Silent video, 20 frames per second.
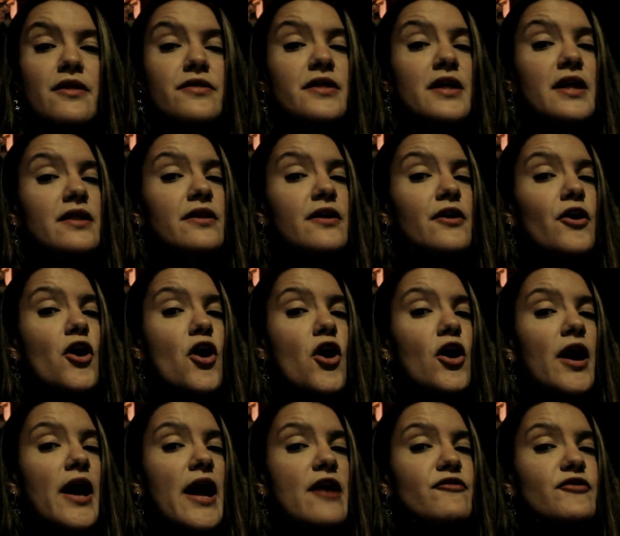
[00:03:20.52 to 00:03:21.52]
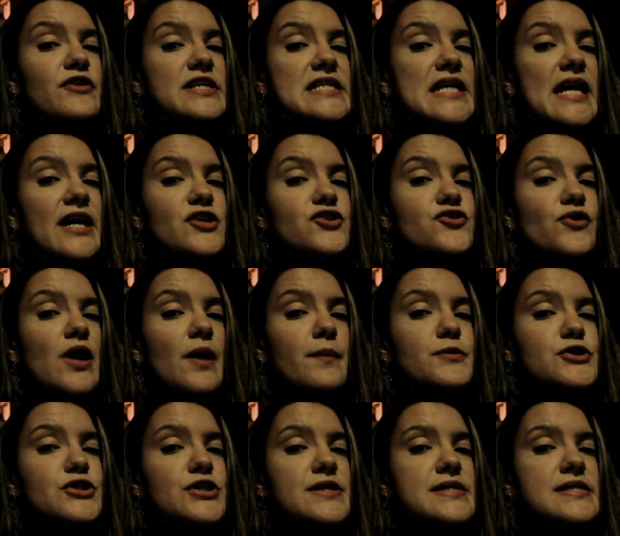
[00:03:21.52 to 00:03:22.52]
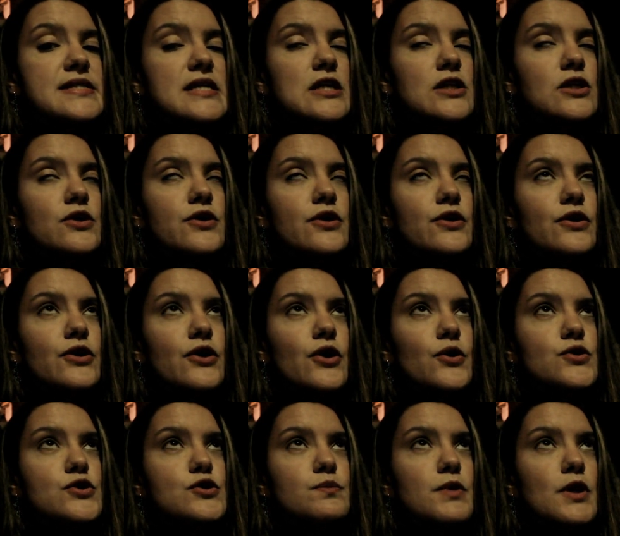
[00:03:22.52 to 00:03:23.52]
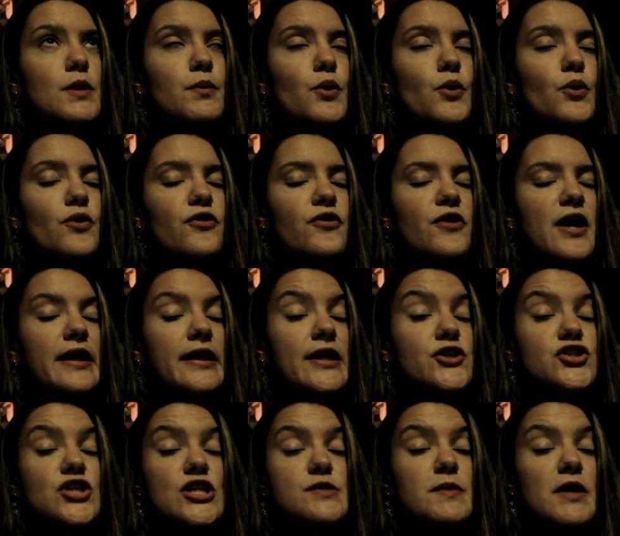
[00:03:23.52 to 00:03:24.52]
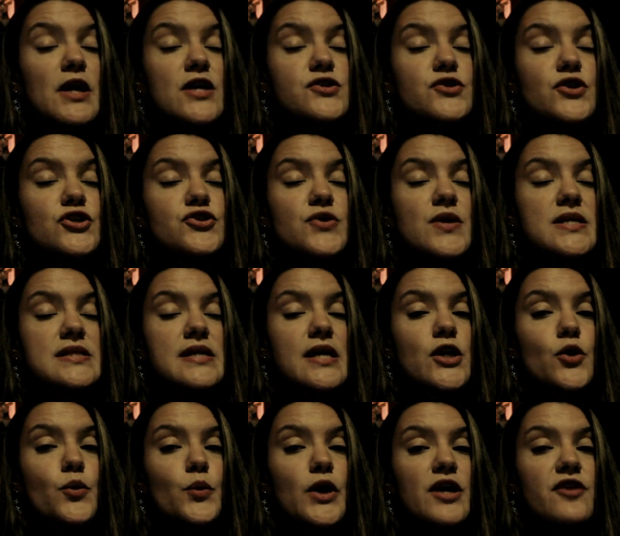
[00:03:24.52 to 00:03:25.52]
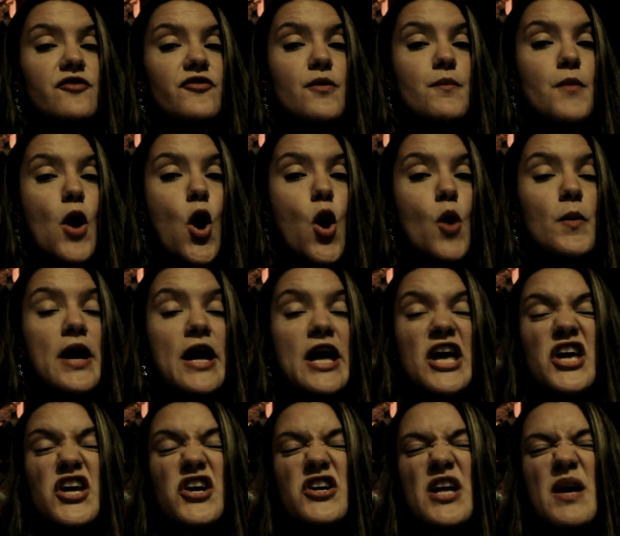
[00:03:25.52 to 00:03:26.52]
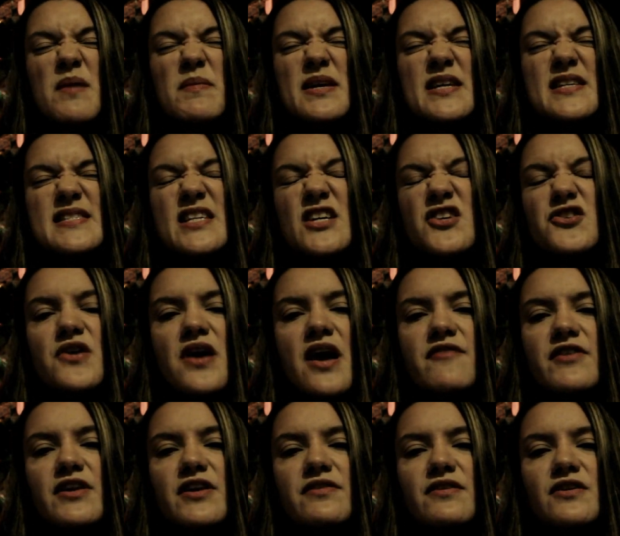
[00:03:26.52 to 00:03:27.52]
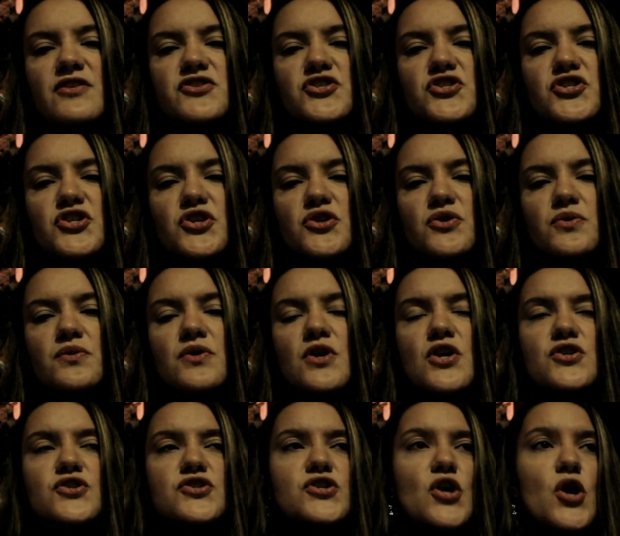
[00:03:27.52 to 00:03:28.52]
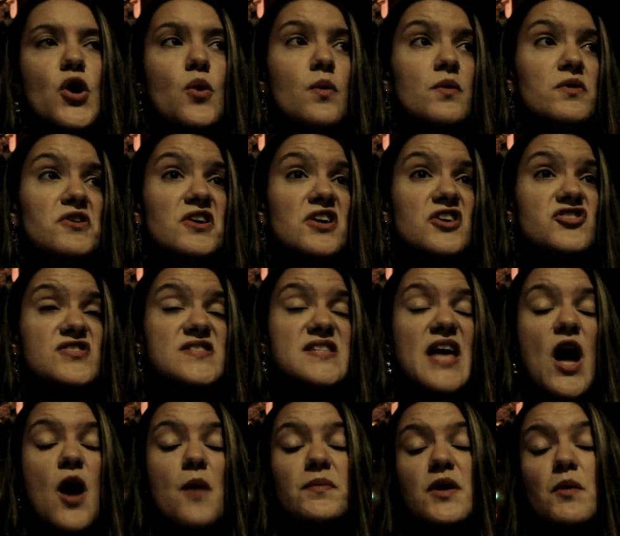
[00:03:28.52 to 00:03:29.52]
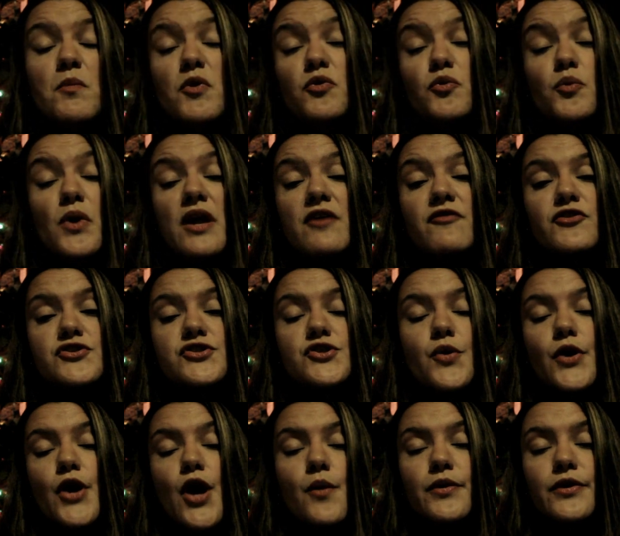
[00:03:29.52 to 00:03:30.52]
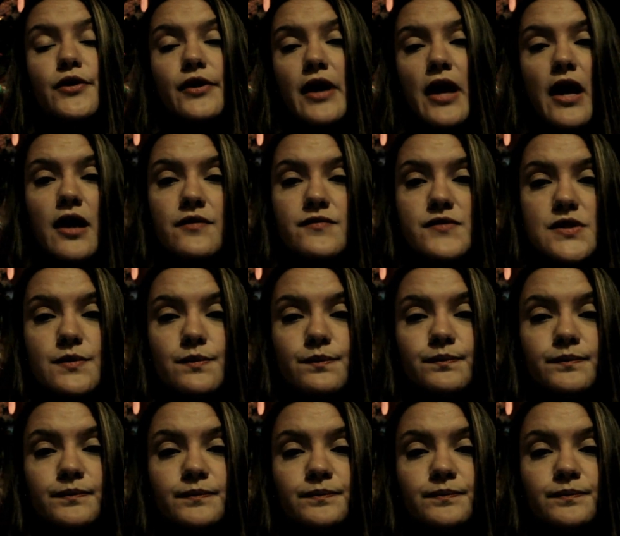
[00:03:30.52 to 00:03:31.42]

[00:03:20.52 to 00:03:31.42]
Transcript: Then there are everyday interruptions, including those people who think that just because you're a translator working from home, you're not busy, you don't have anything to do, so you can just help them with whatever is going on with their lives.